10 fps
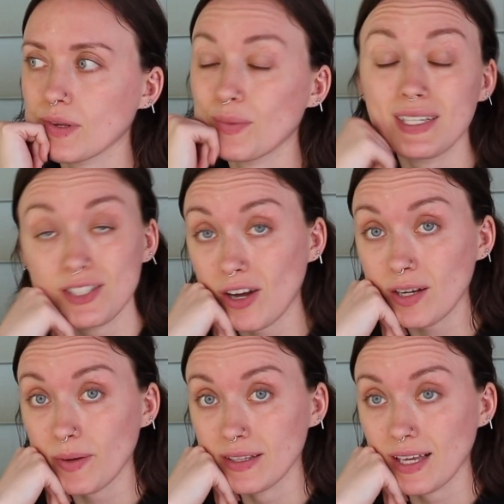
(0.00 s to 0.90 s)
We can
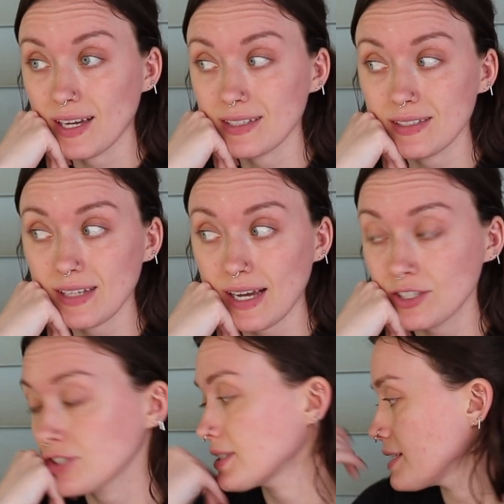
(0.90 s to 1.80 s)
talk about that
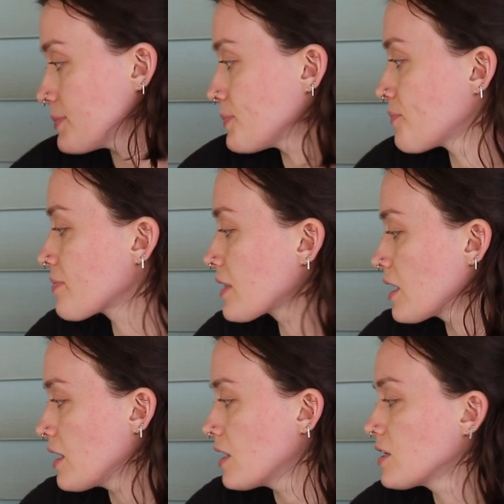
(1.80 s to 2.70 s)
actually.
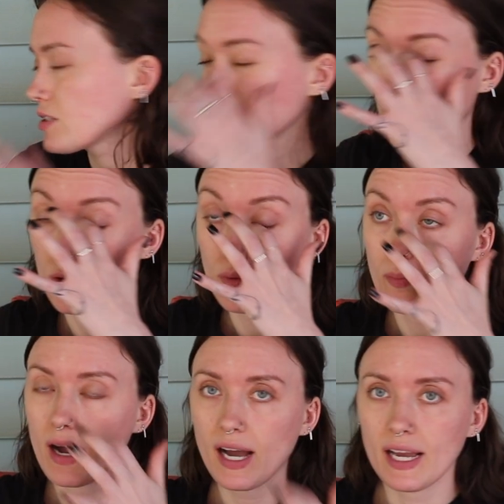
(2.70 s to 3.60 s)
So
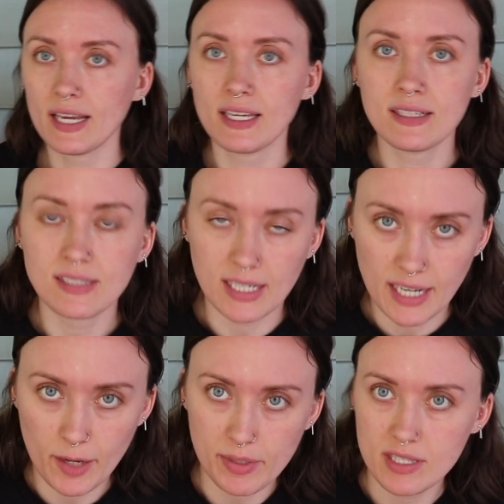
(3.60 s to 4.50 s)
my
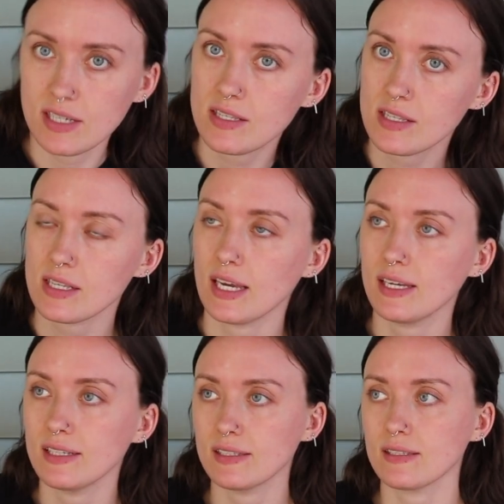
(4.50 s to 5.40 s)
skincare business
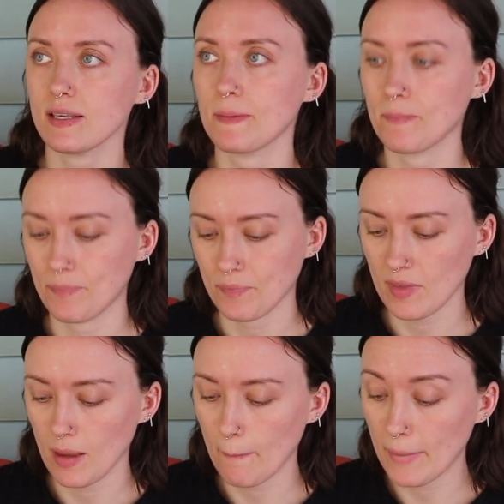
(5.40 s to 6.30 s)
is
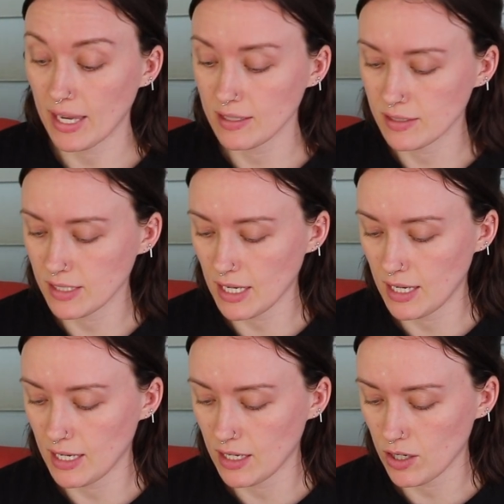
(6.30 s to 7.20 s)

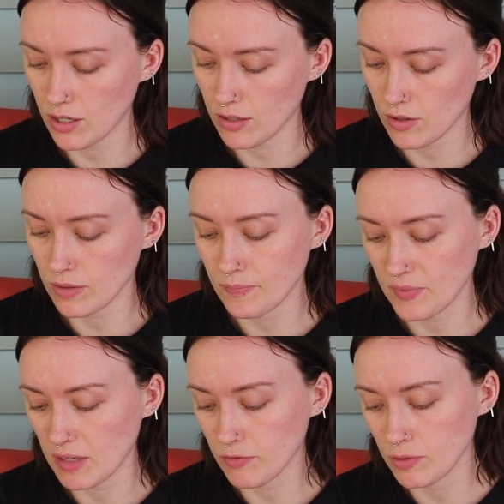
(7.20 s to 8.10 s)

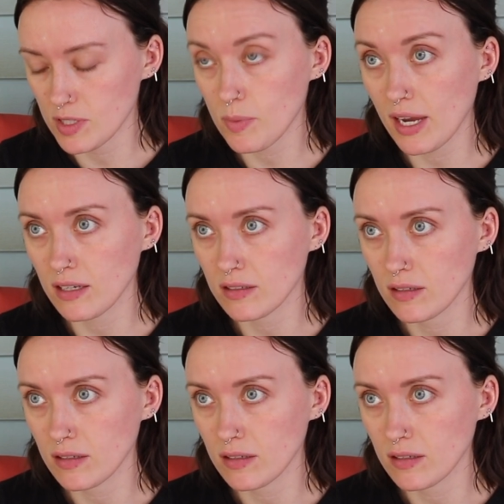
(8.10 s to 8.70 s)
influenced by